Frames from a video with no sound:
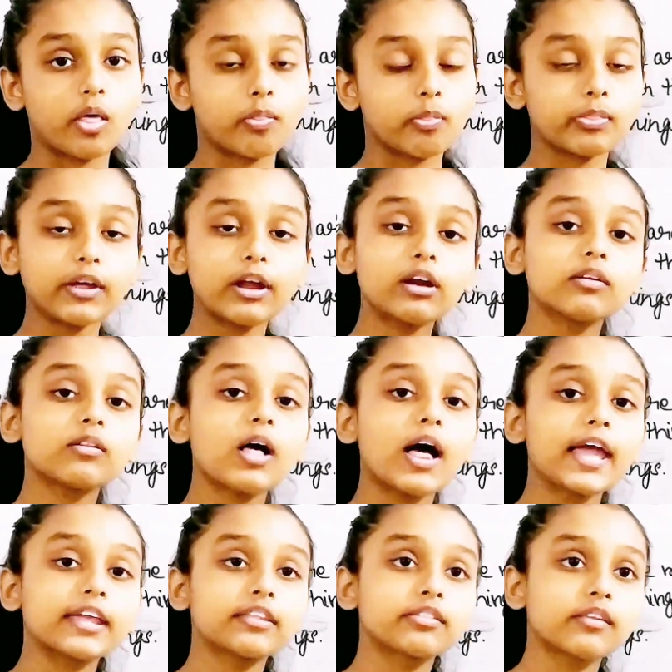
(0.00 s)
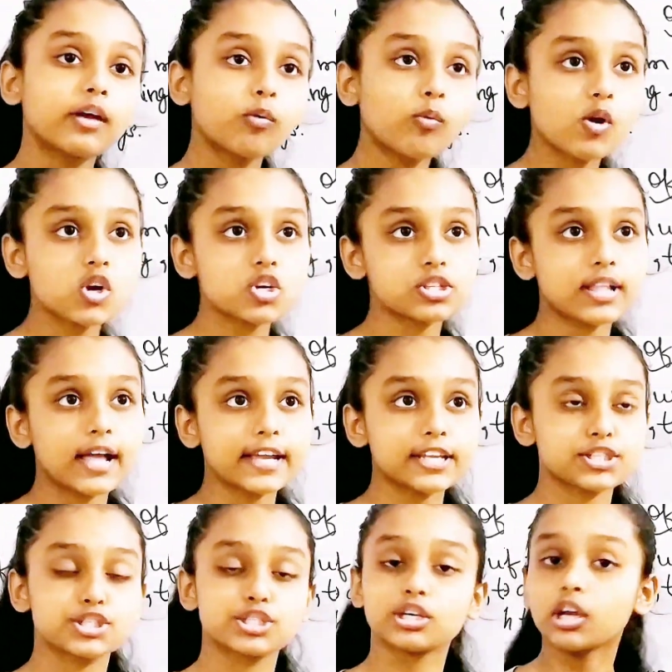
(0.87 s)
there were
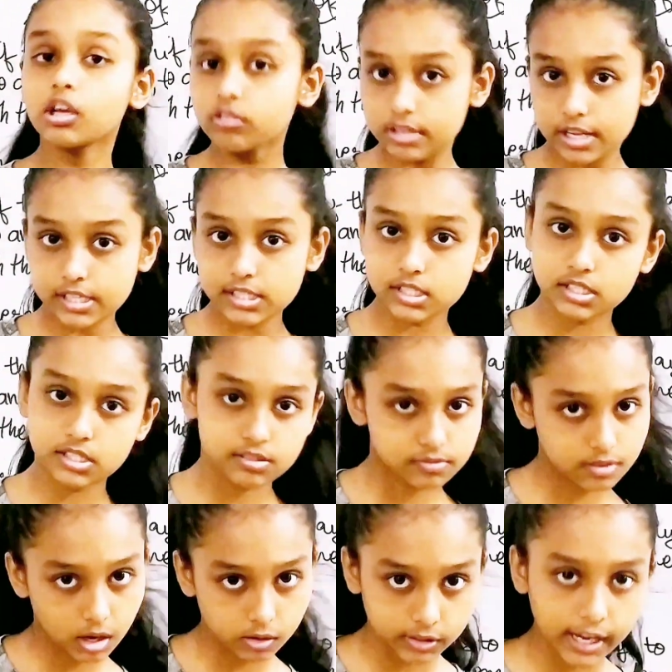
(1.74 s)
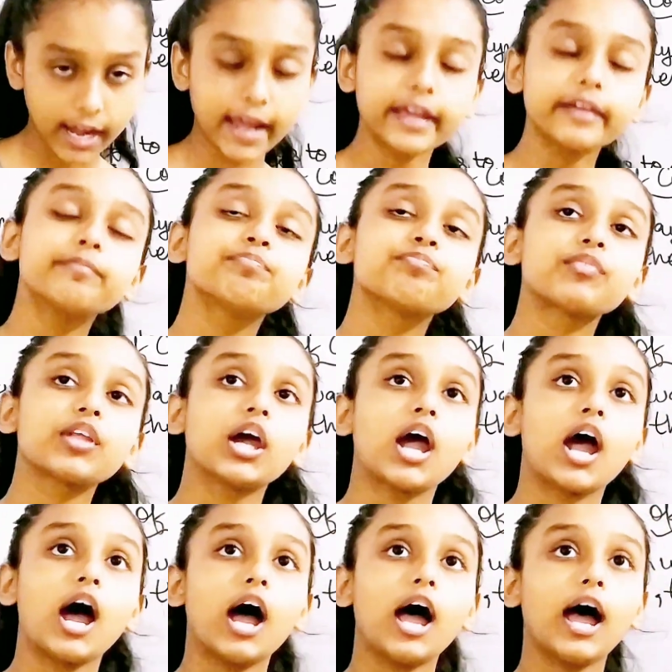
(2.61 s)
like two things, okay,
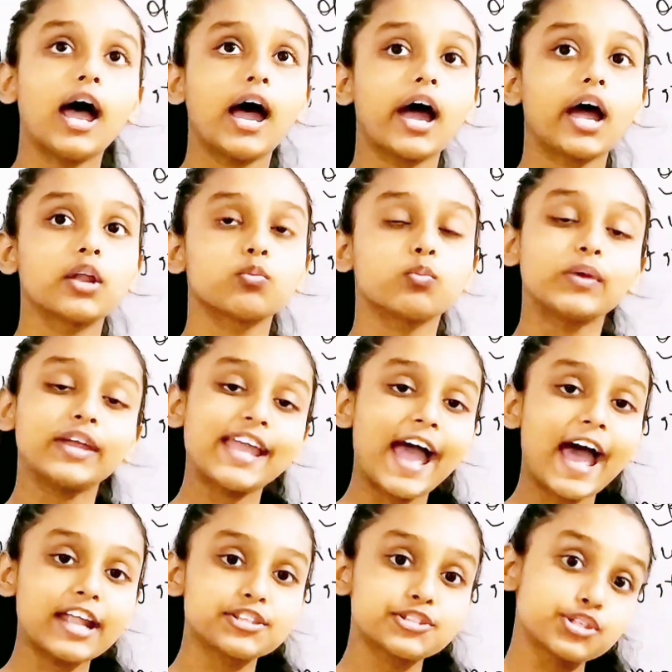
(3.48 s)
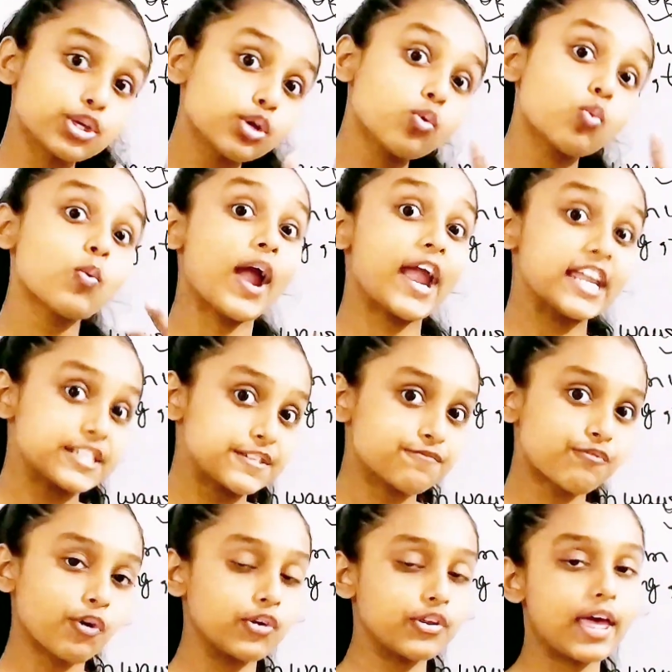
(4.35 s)
and we had two ways
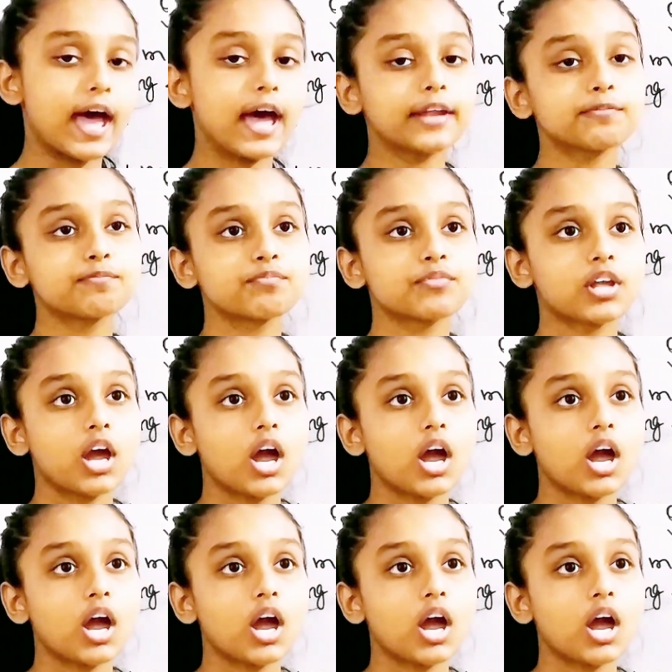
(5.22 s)
for that.